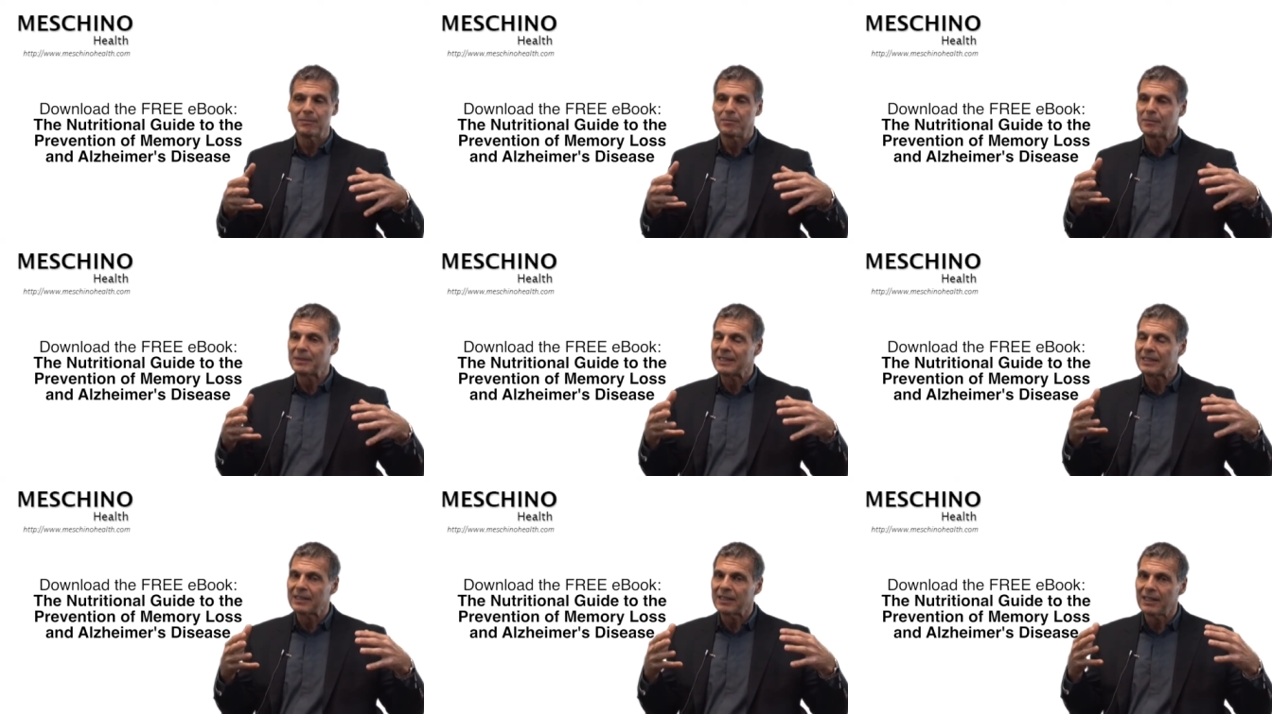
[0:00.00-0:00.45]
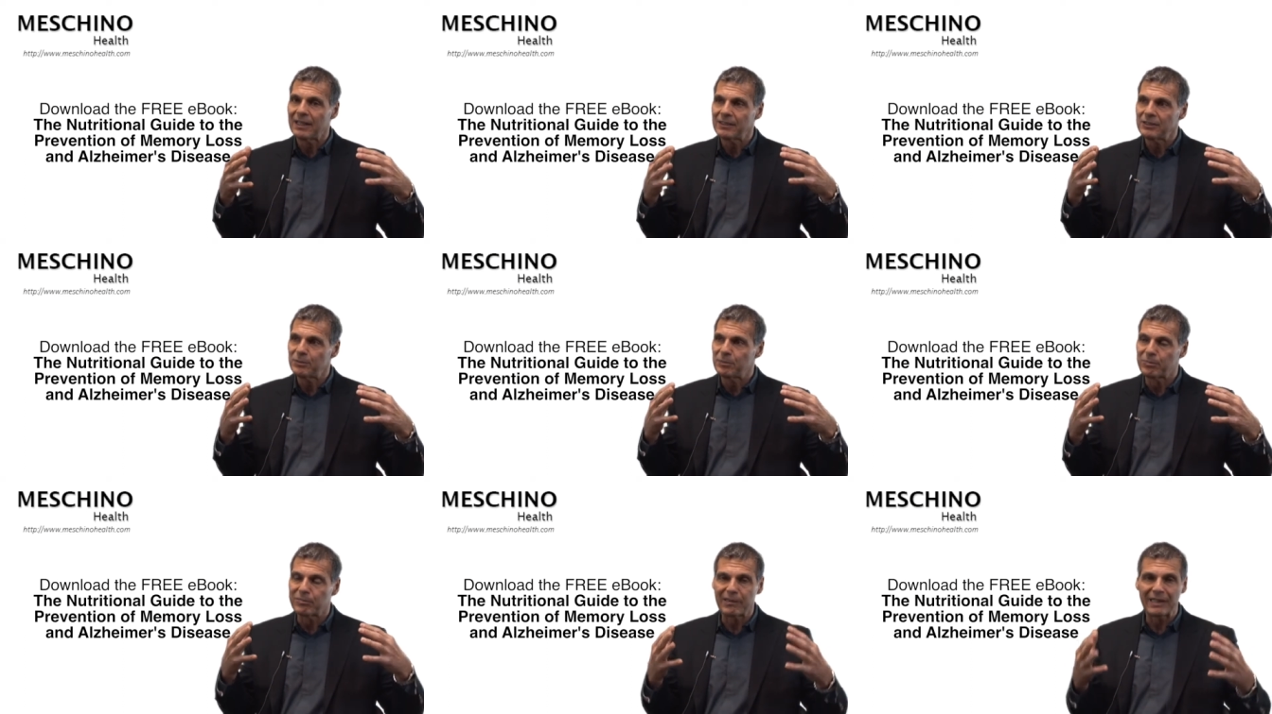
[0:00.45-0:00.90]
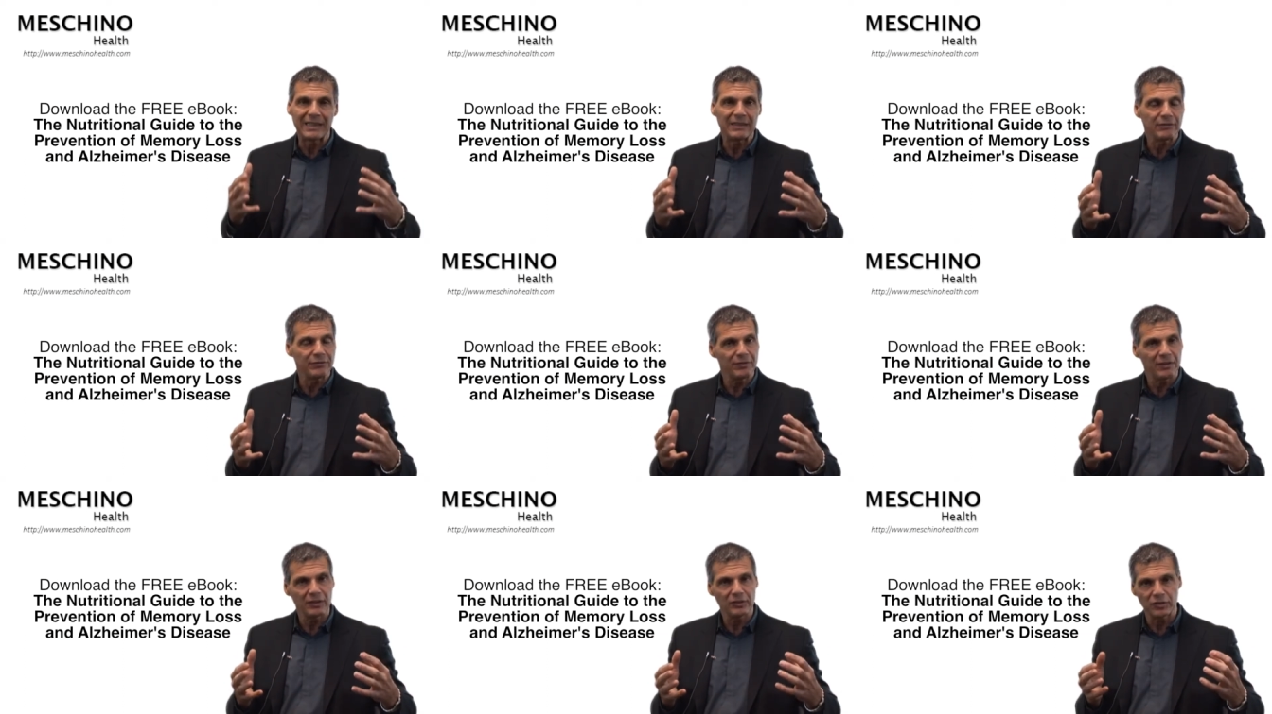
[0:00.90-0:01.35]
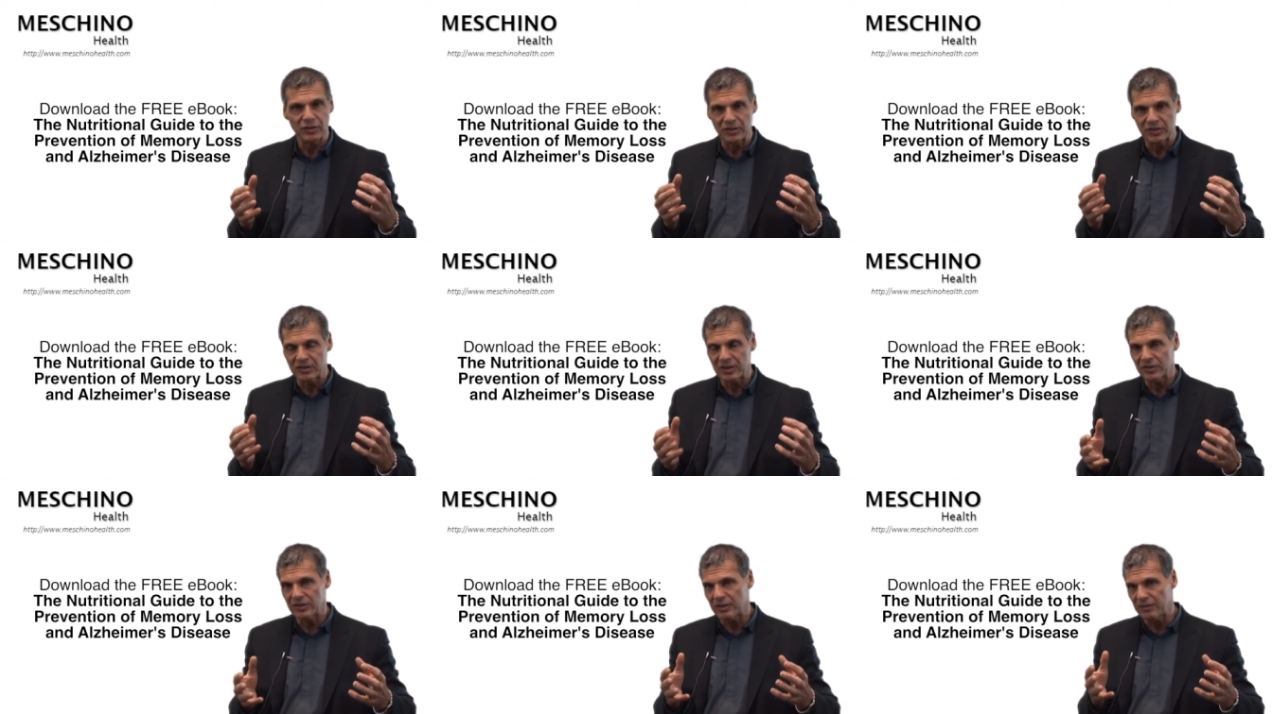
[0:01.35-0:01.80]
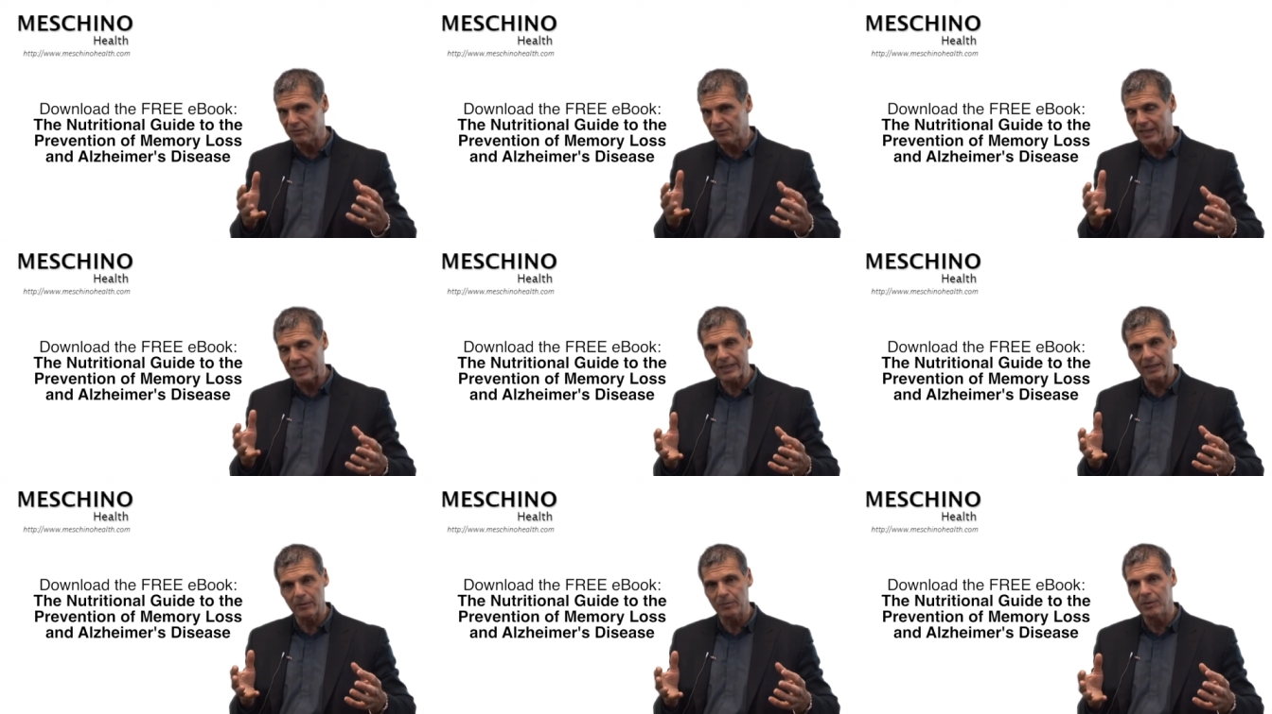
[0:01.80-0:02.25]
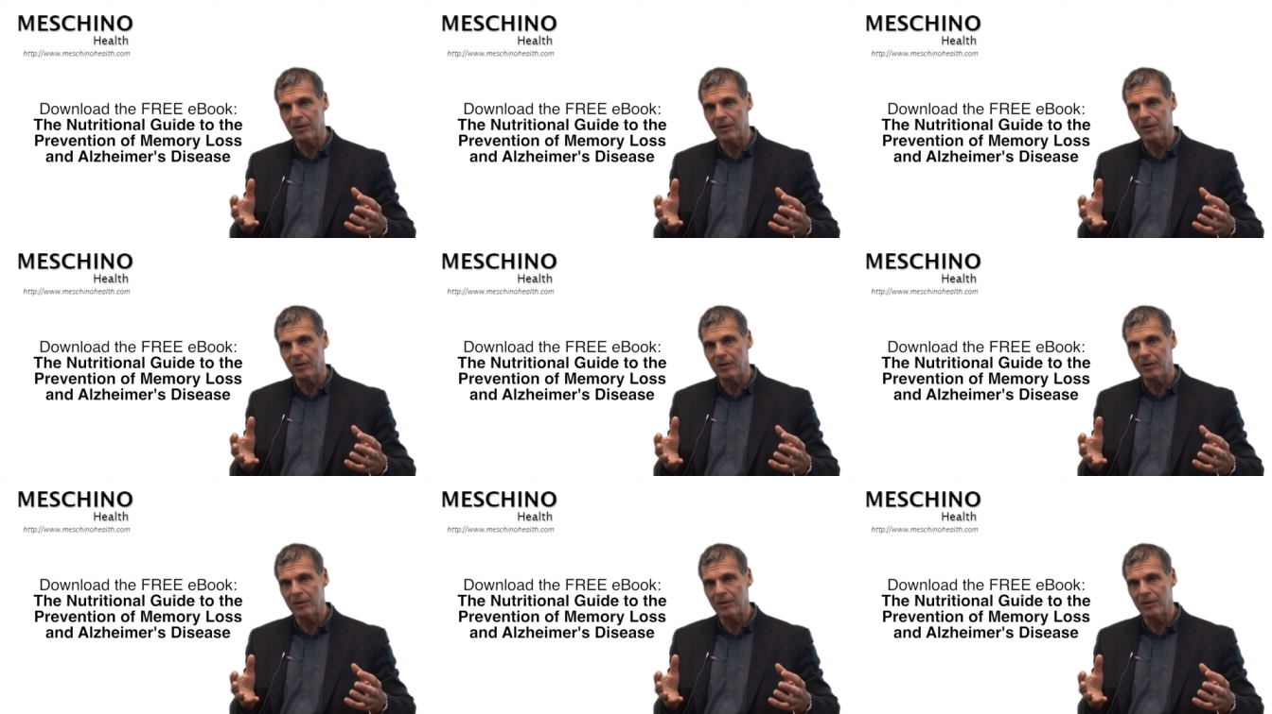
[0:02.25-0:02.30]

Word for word: Because brain function is such a vital